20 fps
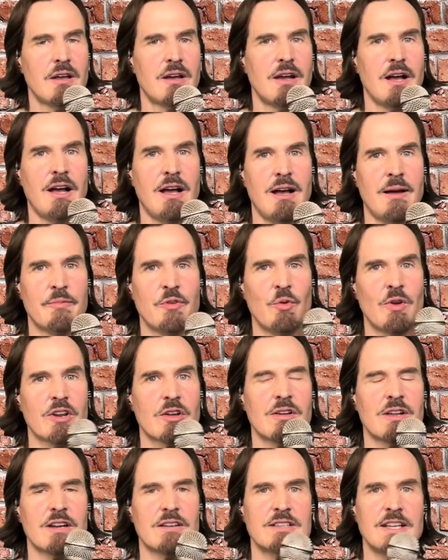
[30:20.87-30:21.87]
Um, you want to
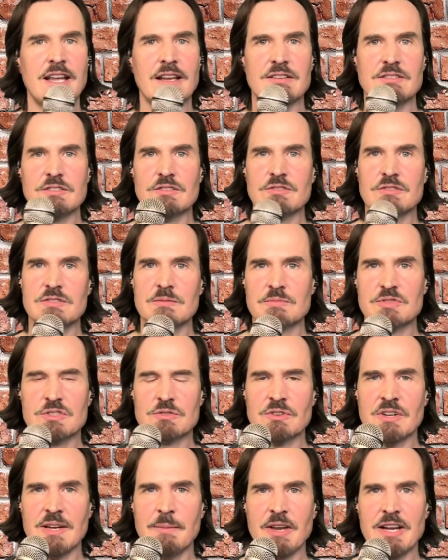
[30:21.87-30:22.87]
go on a date and do some
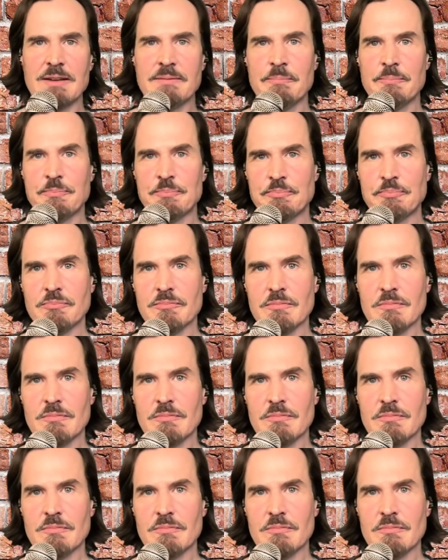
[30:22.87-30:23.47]
streaming?